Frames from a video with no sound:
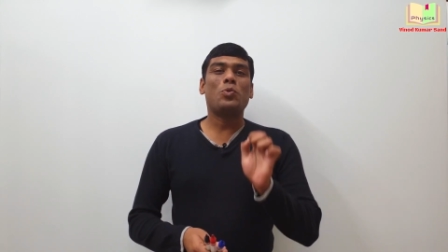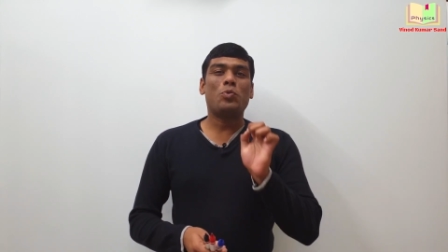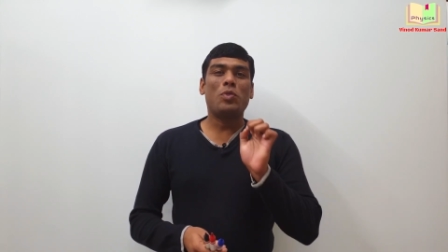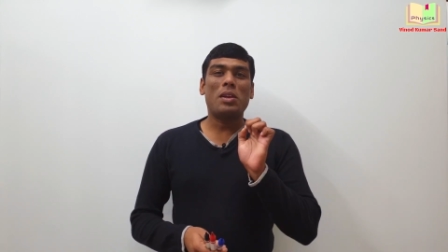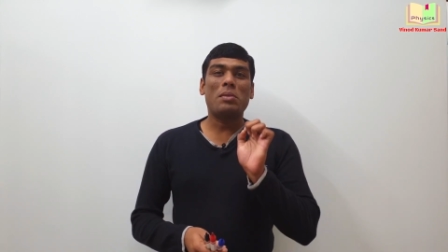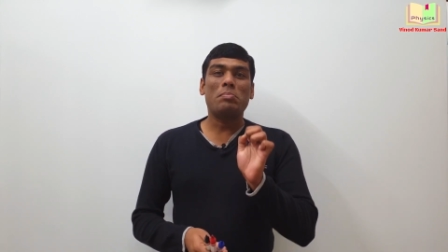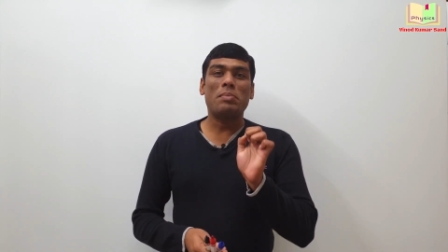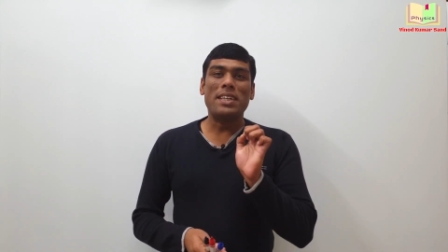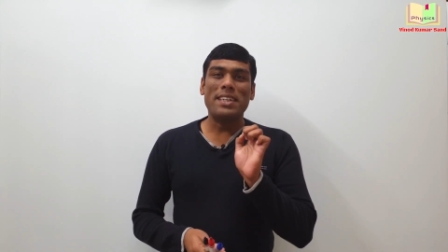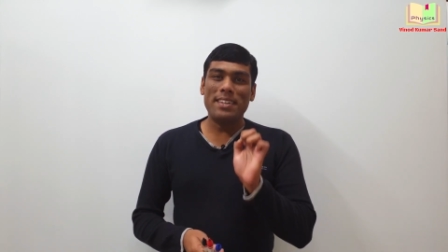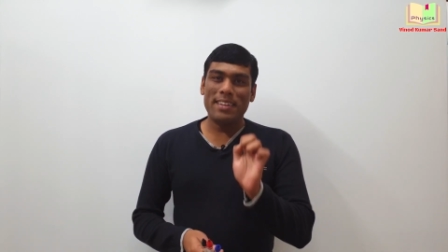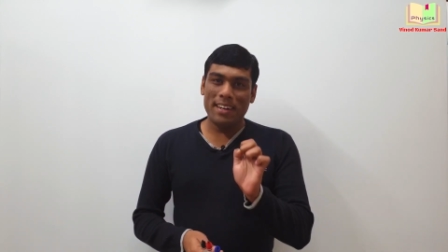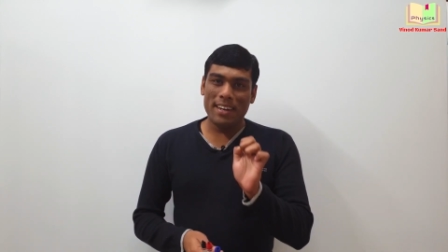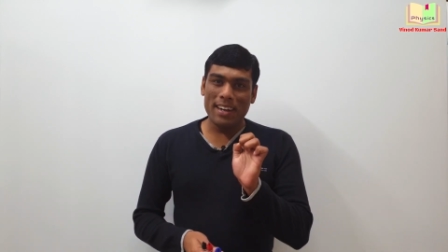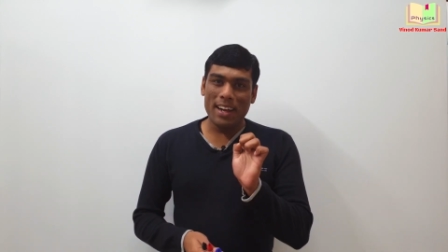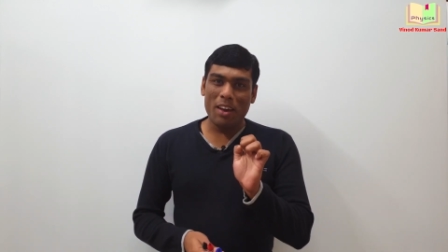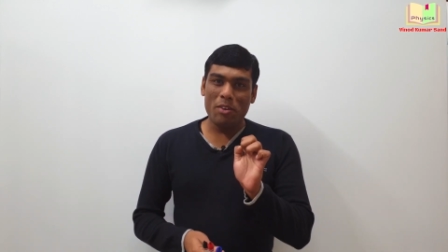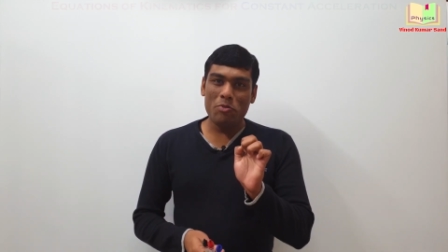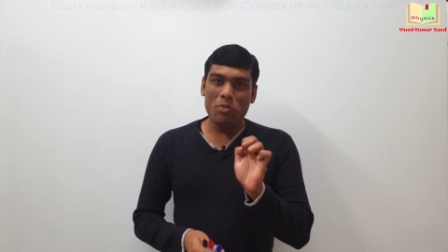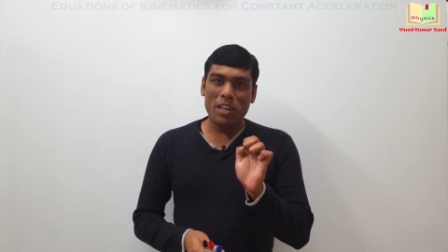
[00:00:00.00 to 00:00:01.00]
we'll be
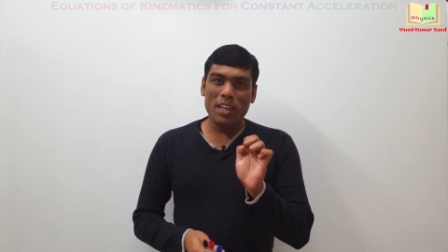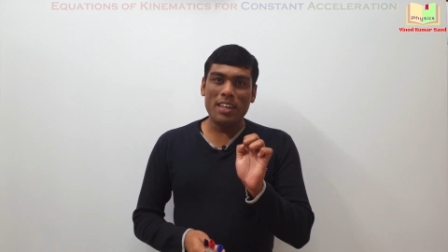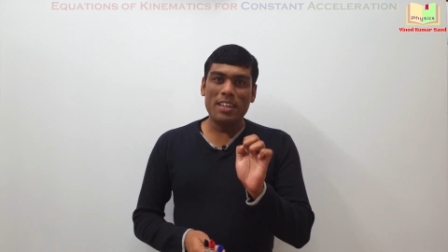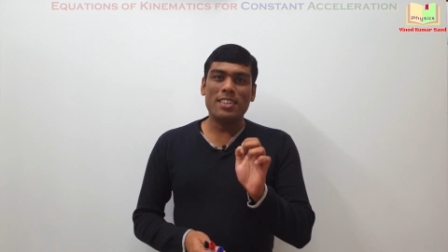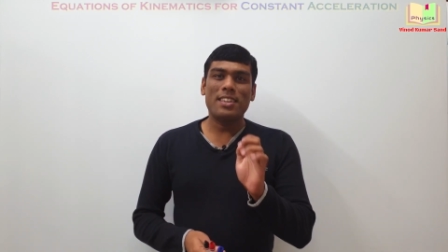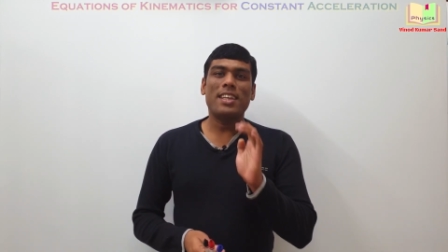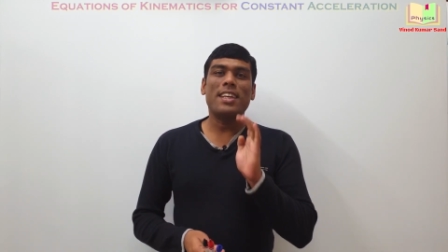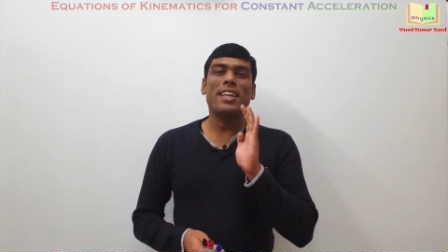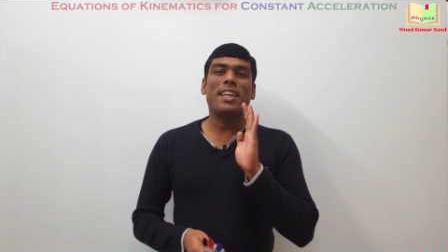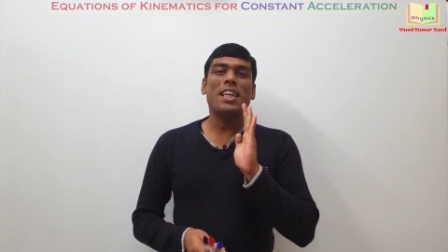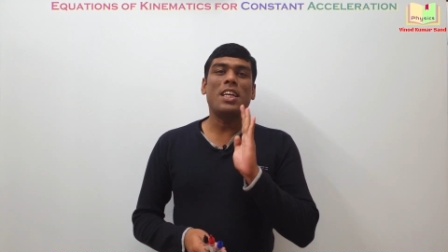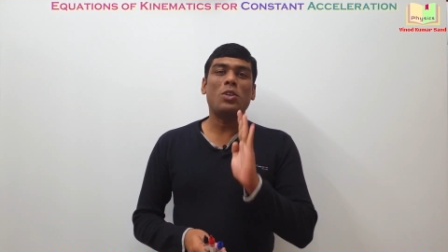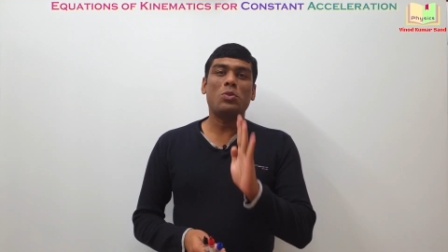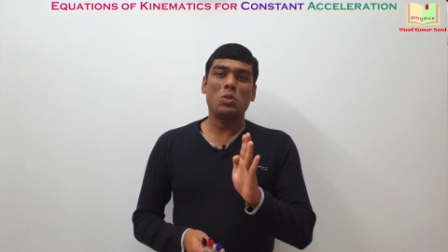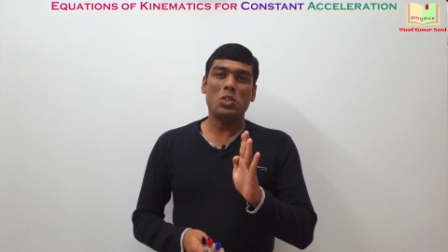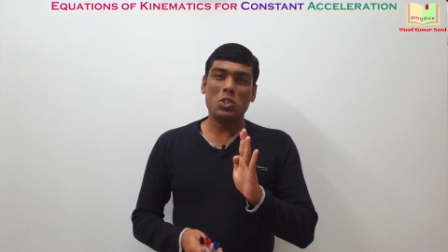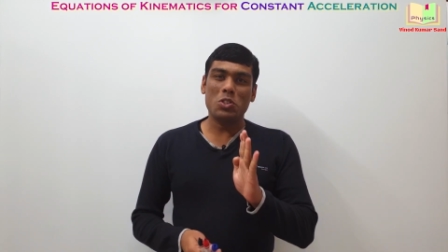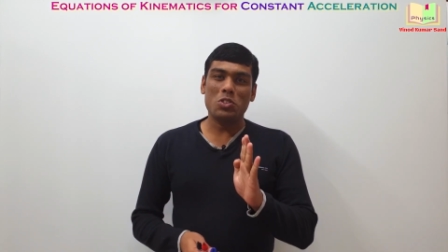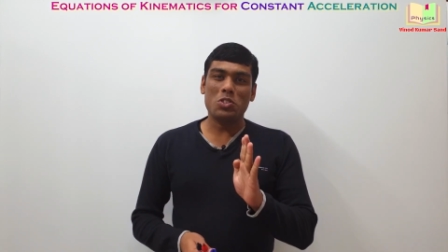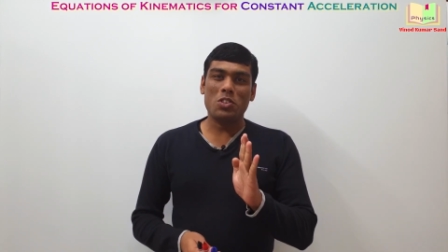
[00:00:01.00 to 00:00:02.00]
deriving the
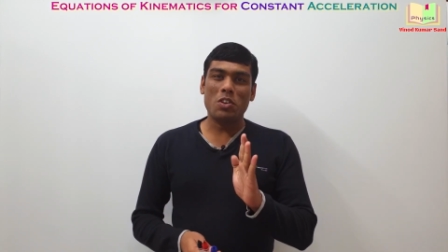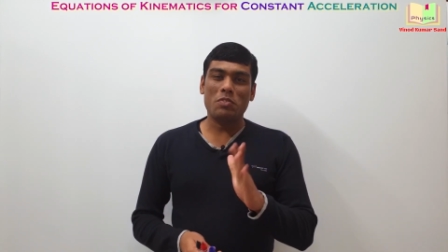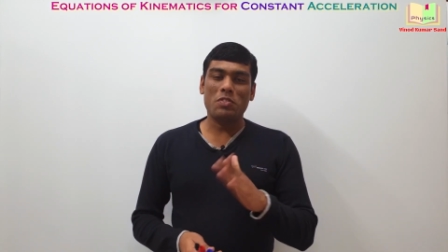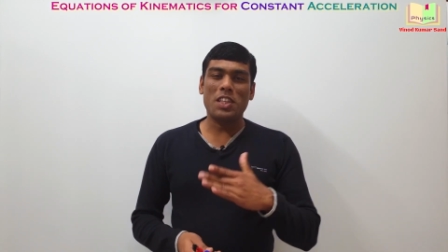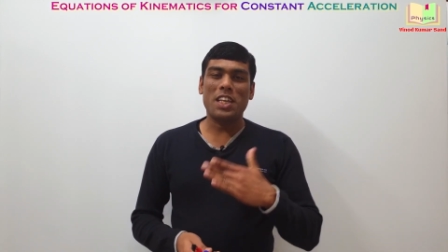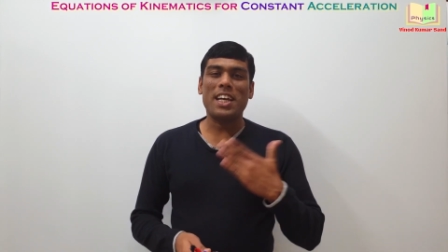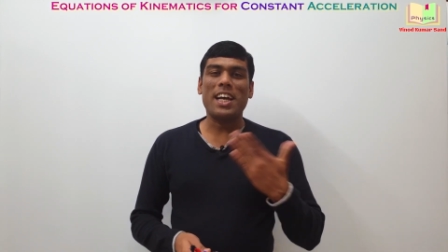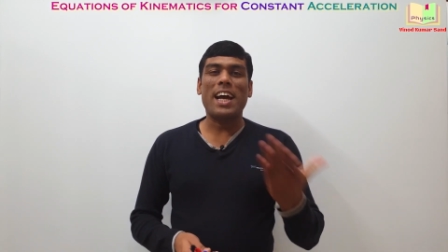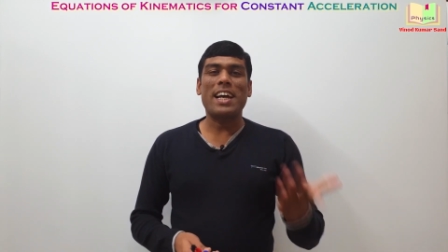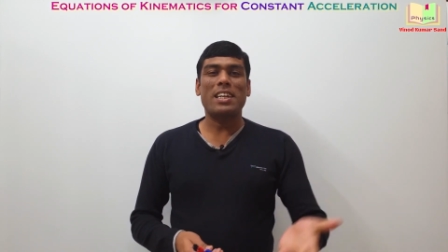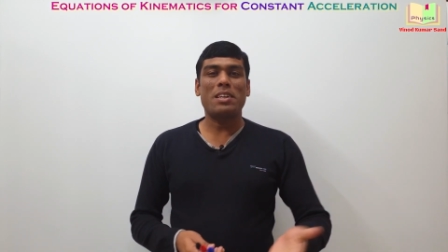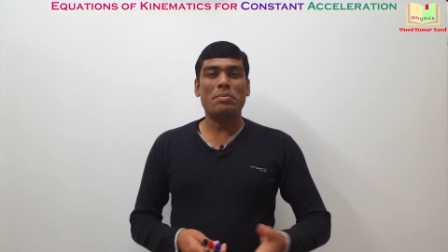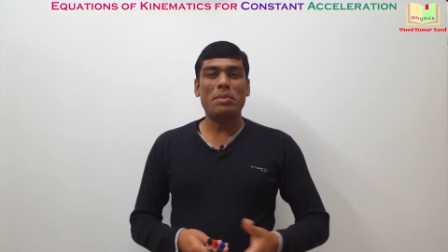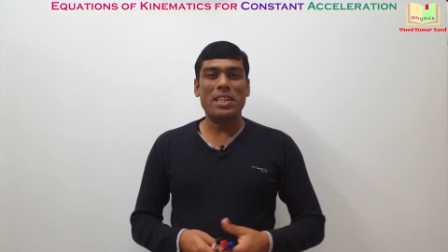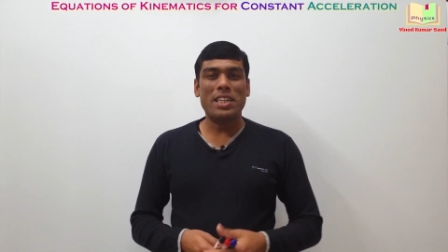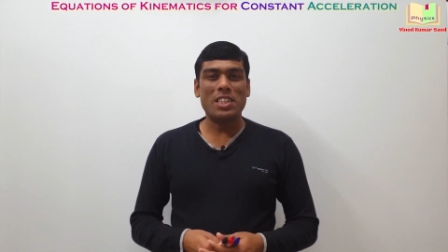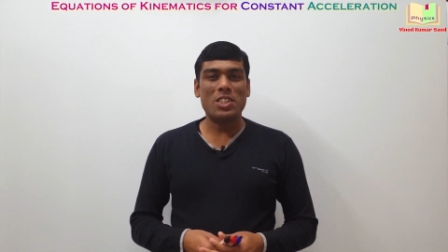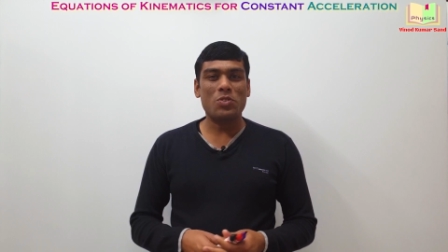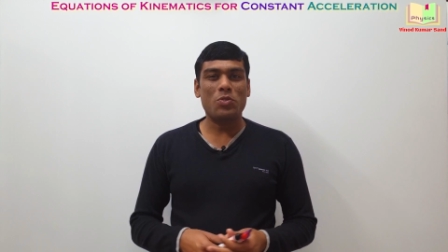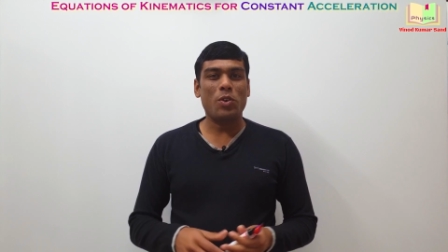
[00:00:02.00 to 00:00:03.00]
equations of the
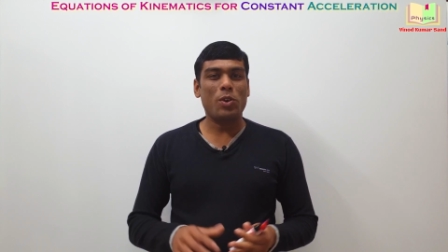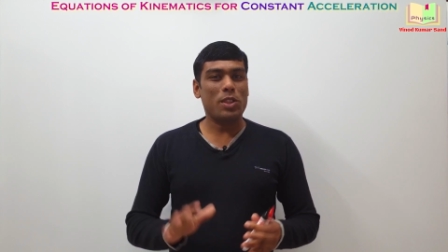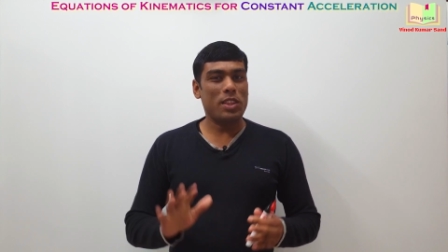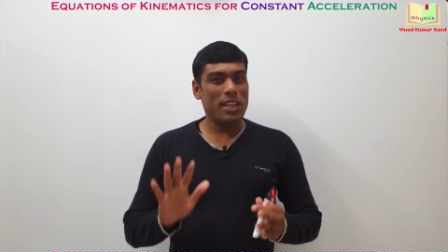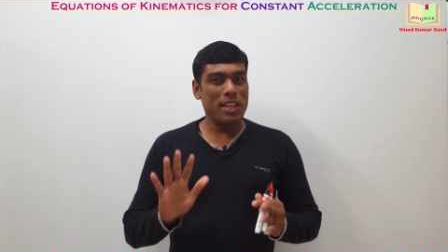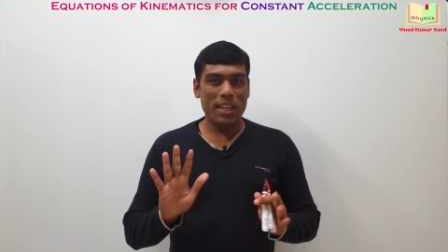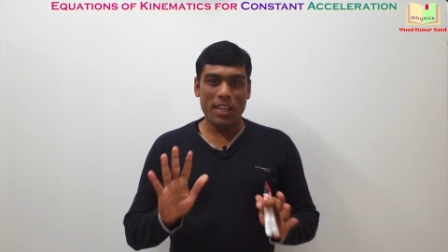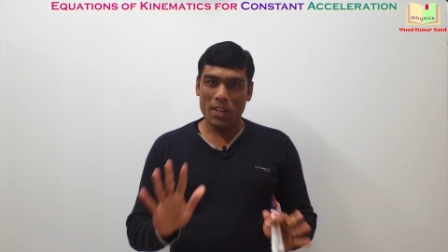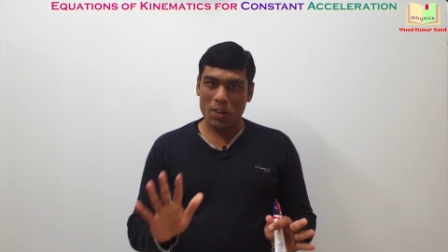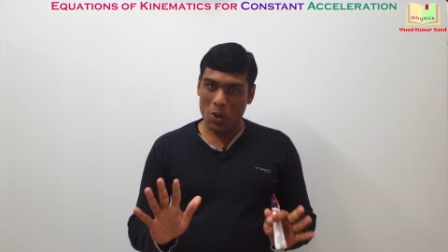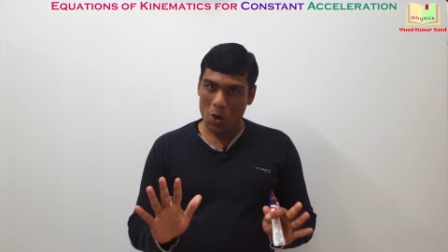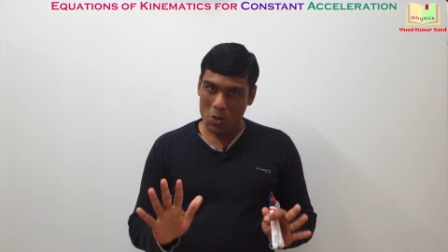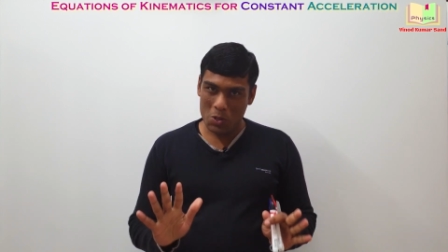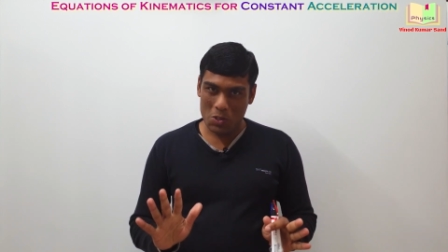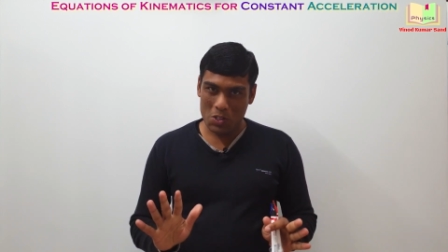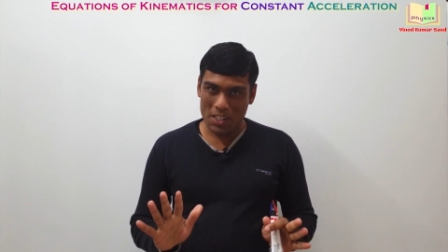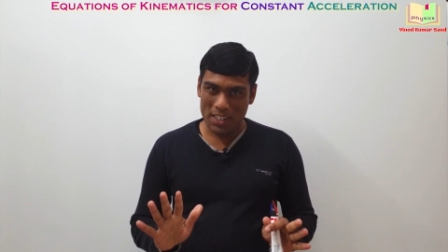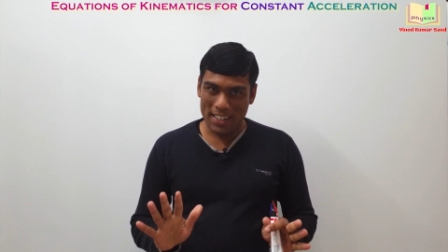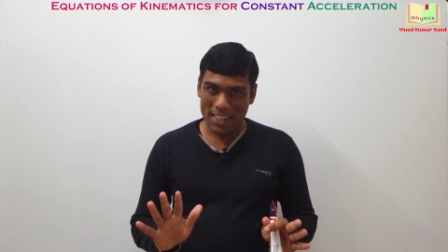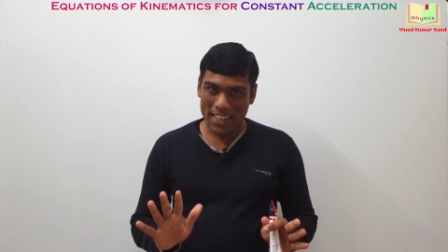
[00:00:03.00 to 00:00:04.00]
kinematics for the
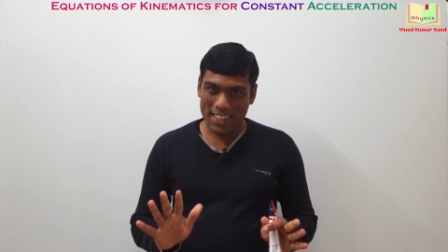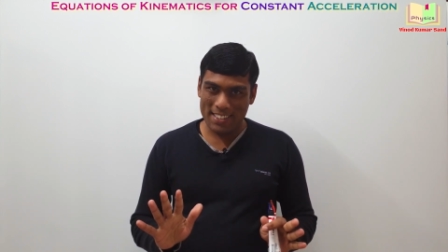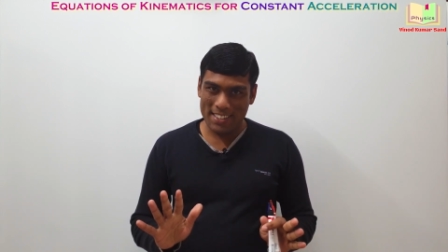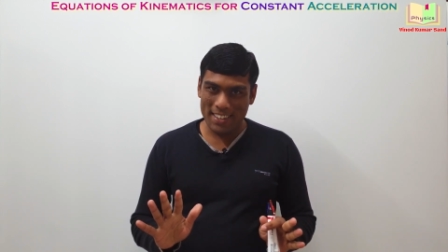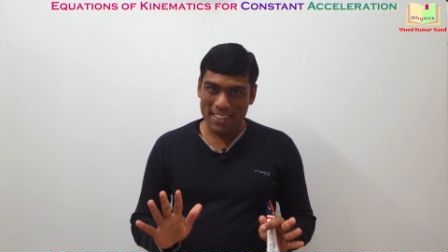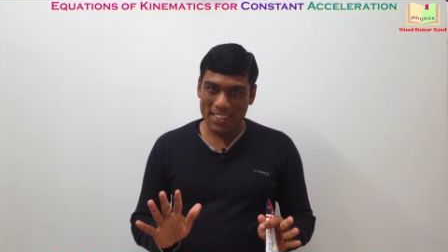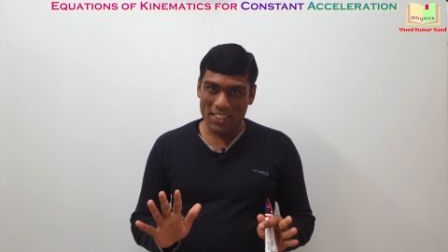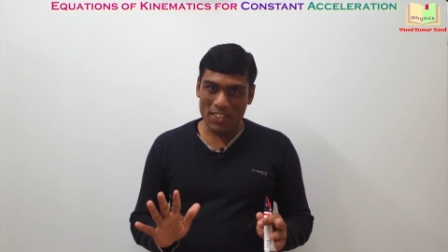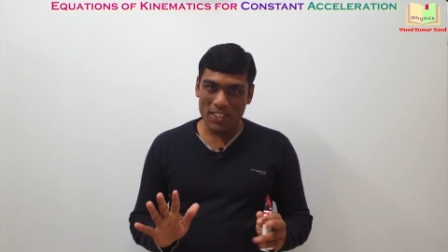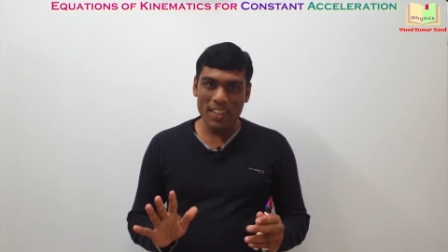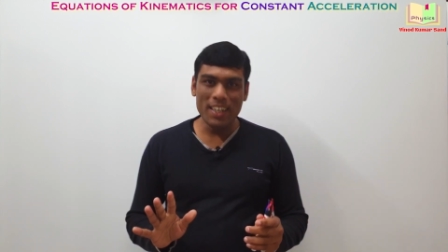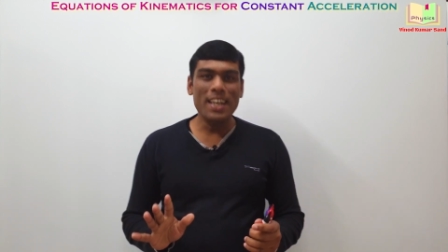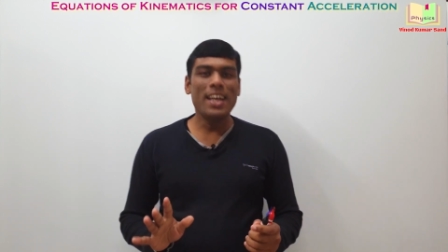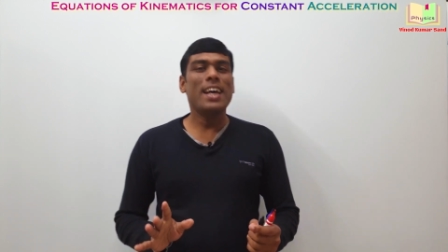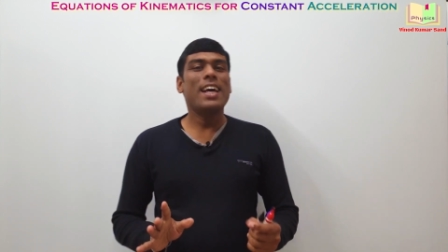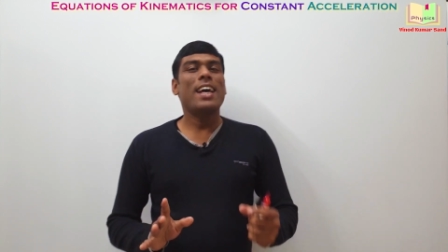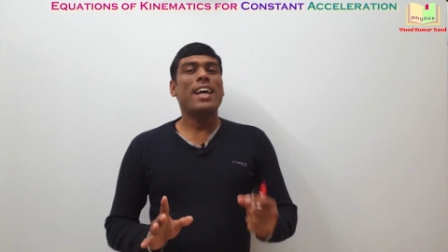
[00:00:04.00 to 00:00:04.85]
constant acceleration